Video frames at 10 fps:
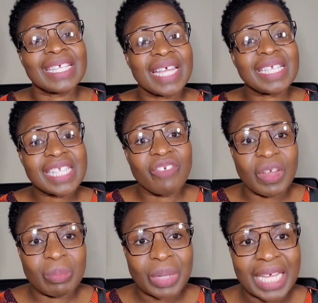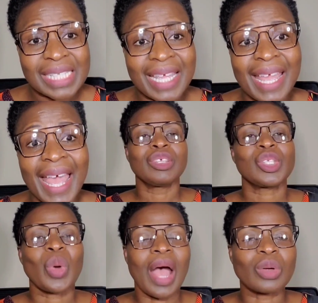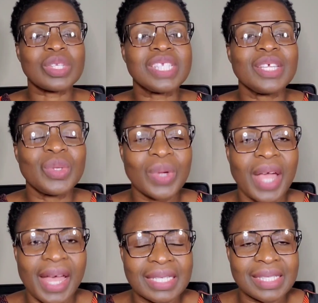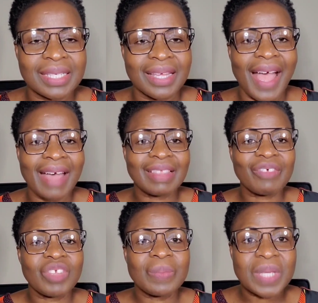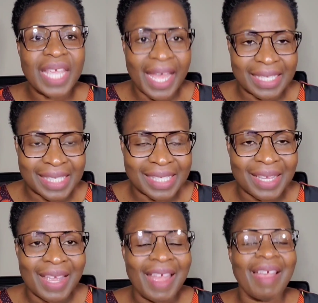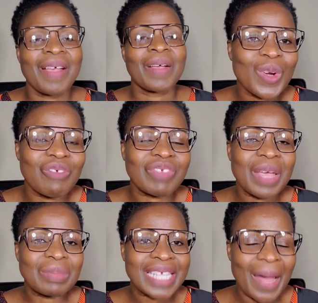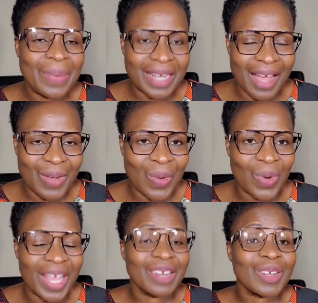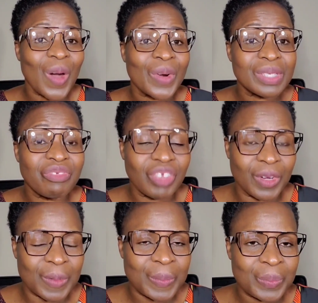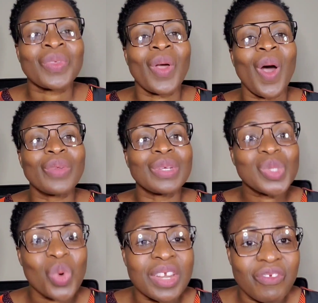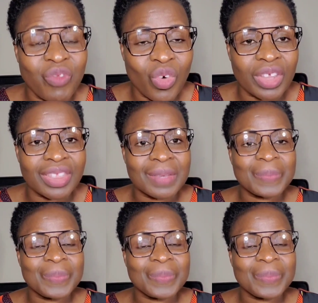Stay safe and blessed. So I'll see you guys at the VBS, Word of Flame Tabernacle in Lawrenceville on the 24th.